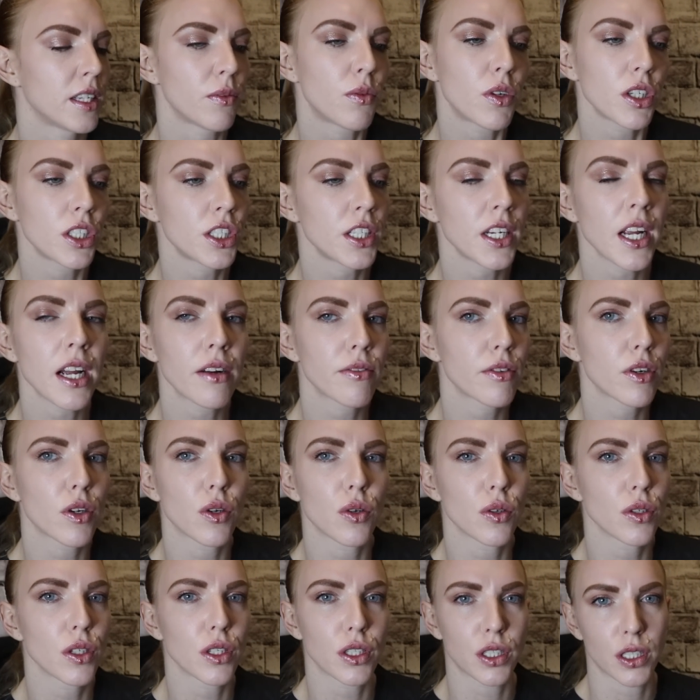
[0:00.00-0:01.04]
Did, was she ever
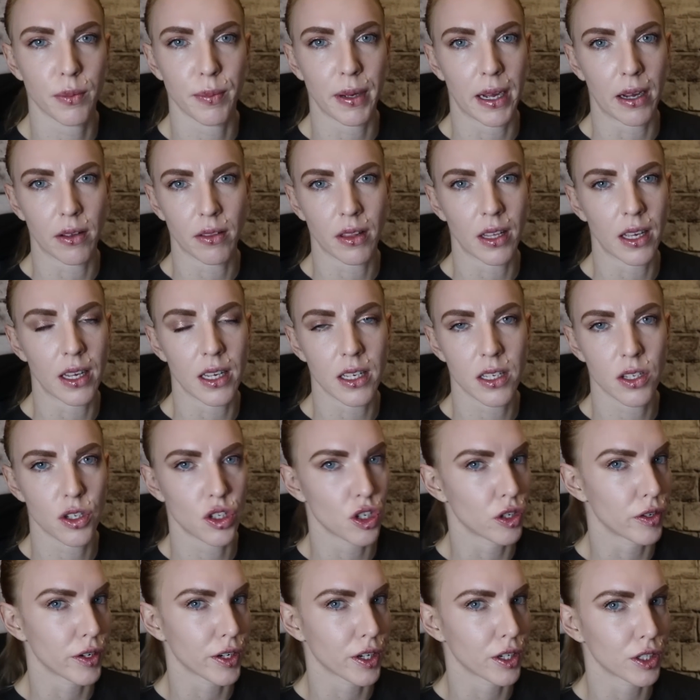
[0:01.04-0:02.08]
honest about this
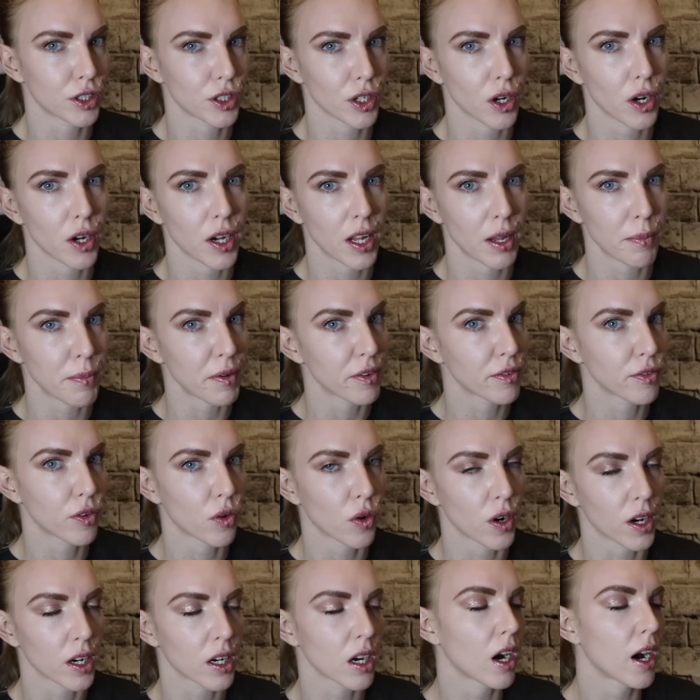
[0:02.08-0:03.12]
during her journey
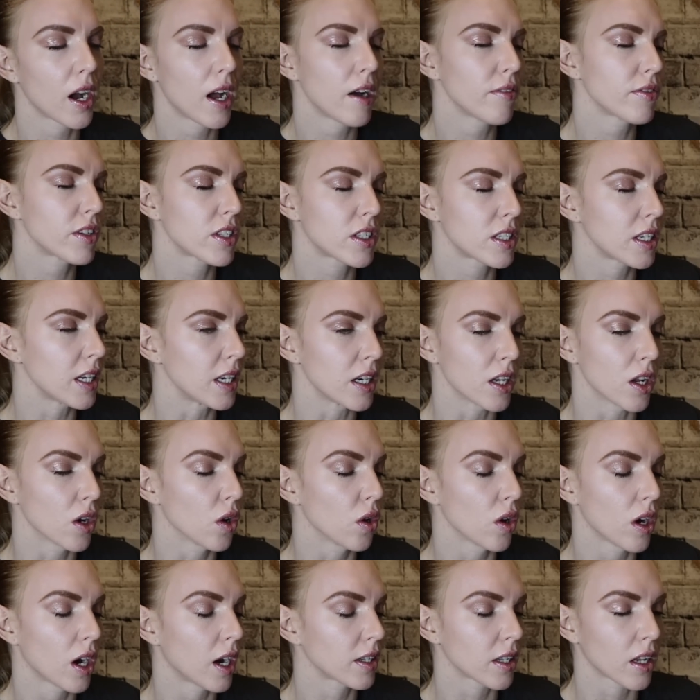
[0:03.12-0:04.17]
before? I haven't seen a
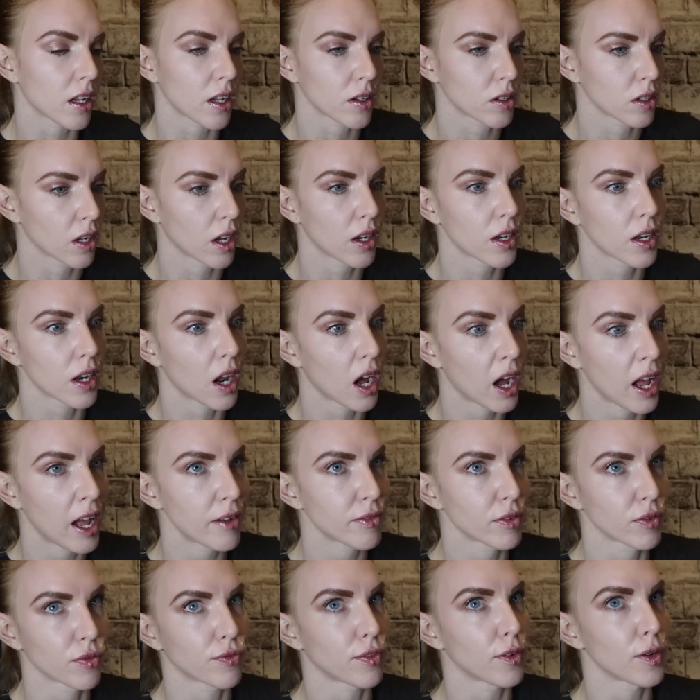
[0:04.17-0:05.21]
lot, I, I, I
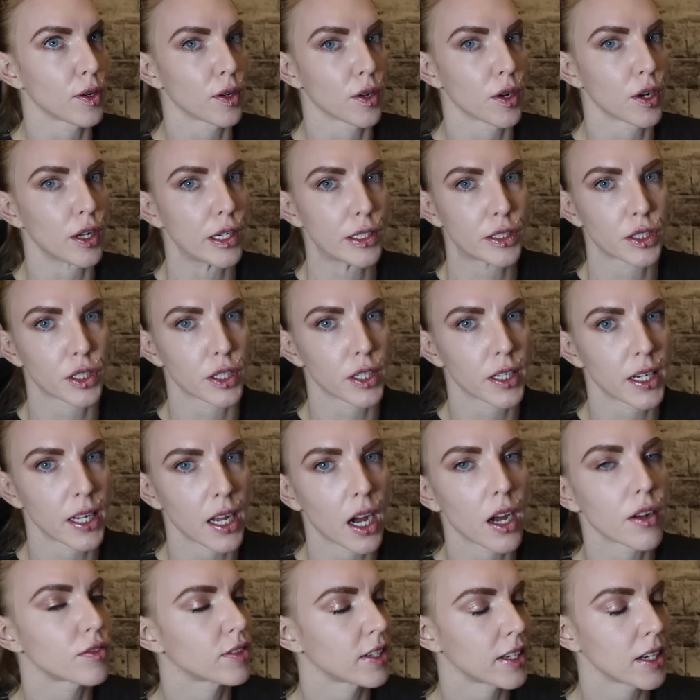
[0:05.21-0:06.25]
haven't followed her journey.
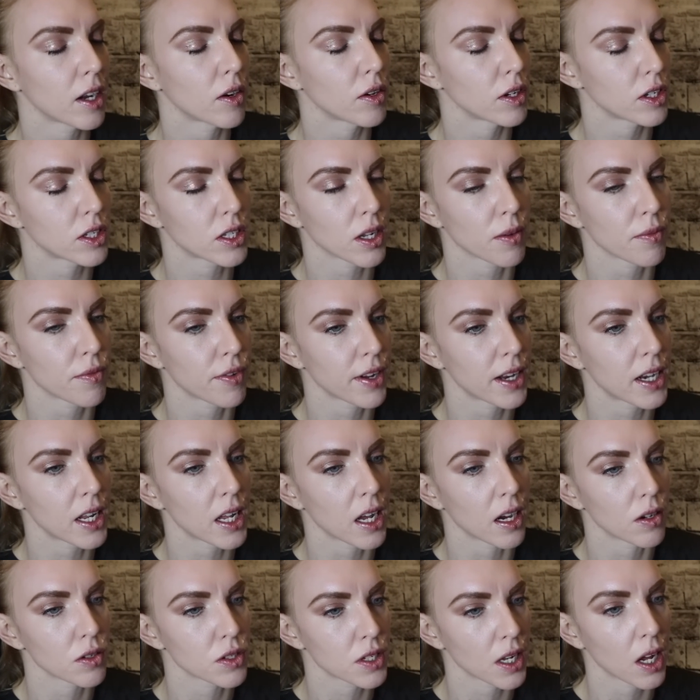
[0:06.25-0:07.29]
I've seen only some
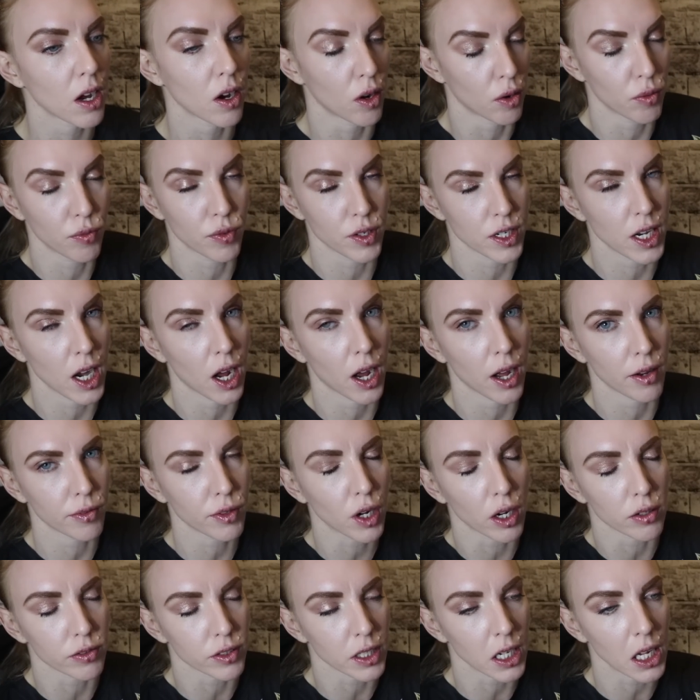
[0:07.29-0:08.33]
videos that obviously I've
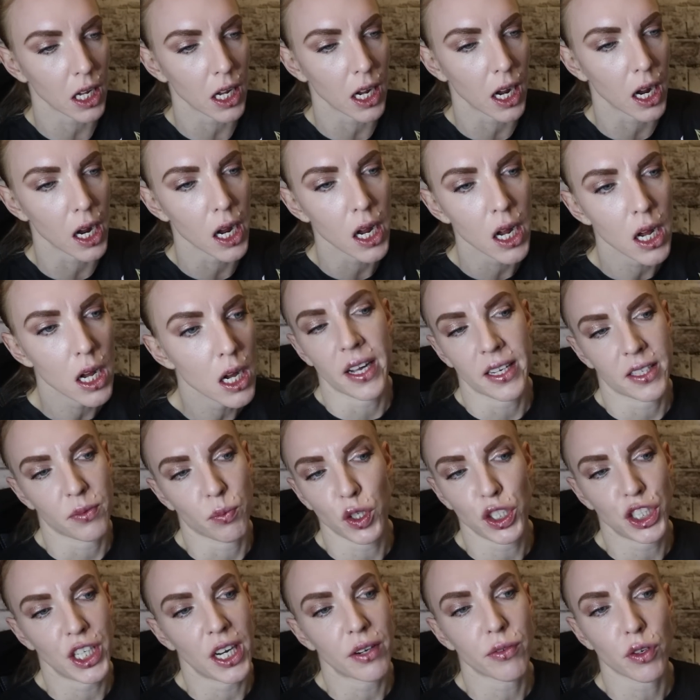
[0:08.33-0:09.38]
covered here. But
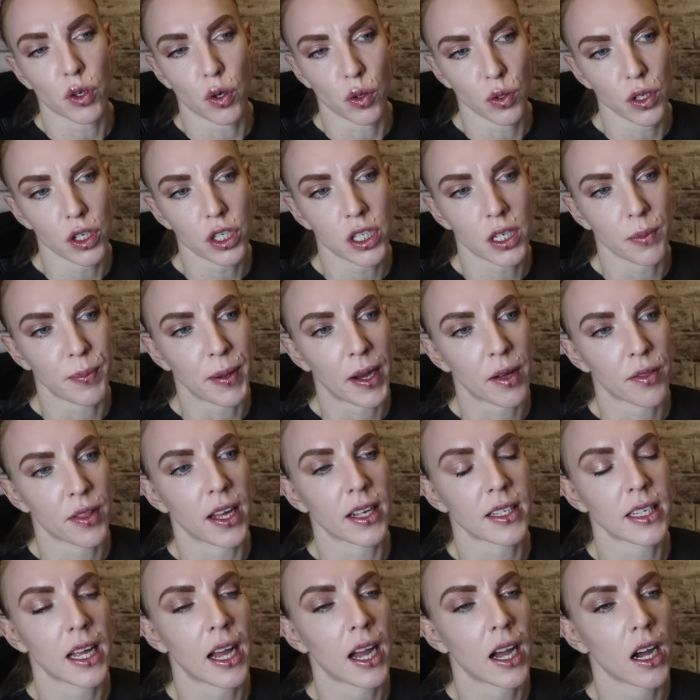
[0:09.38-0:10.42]
was she ever honest about
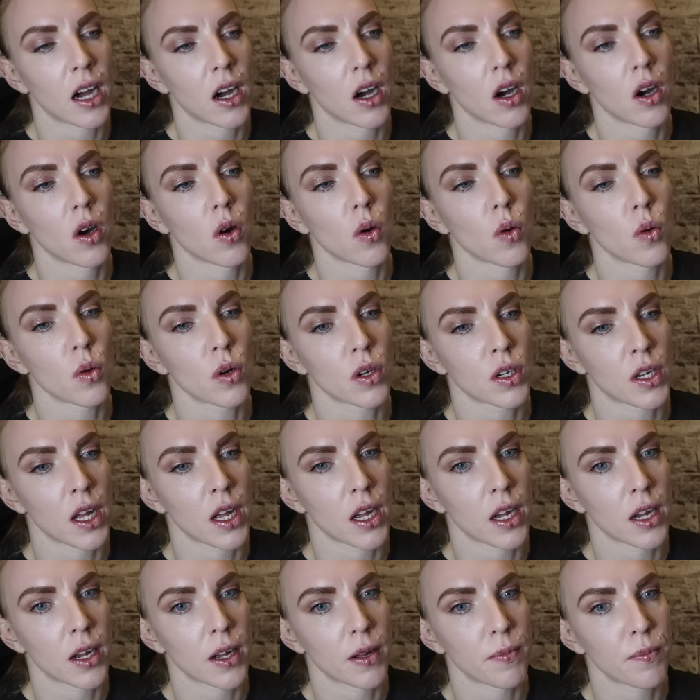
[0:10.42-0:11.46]
that? How
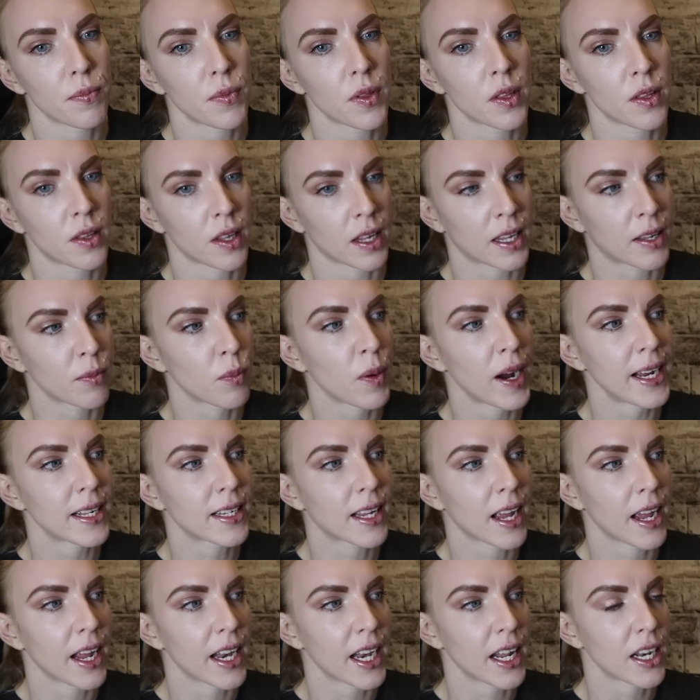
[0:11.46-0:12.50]
the, the
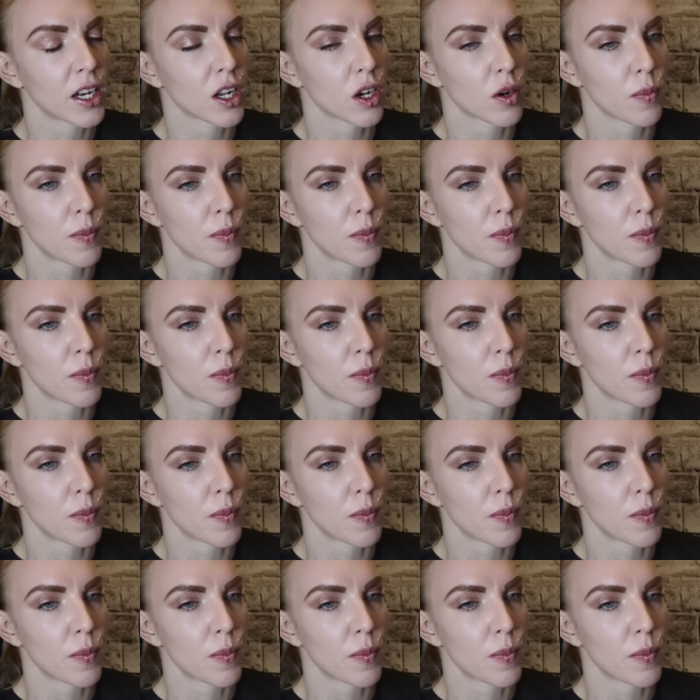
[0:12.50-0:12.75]
weight gain and